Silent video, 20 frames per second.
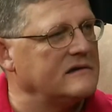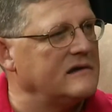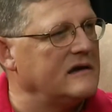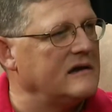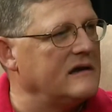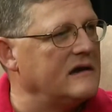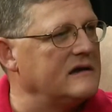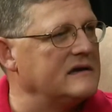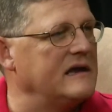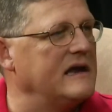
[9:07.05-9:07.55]

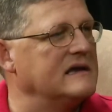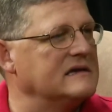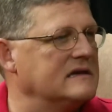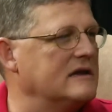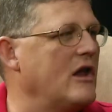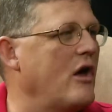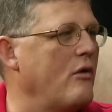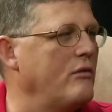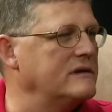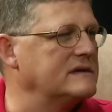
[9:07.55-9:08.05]
as
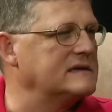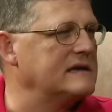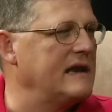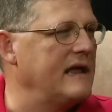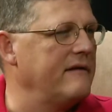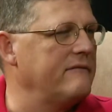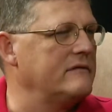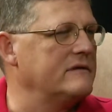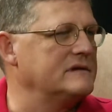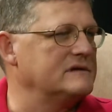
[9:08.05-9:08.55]
lowest
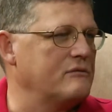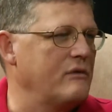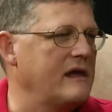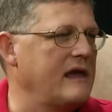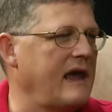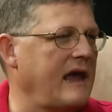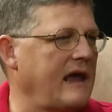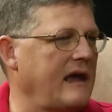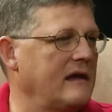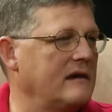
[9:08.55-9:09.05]
level as we
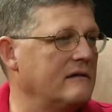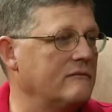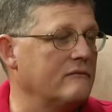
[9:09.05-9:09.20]
can,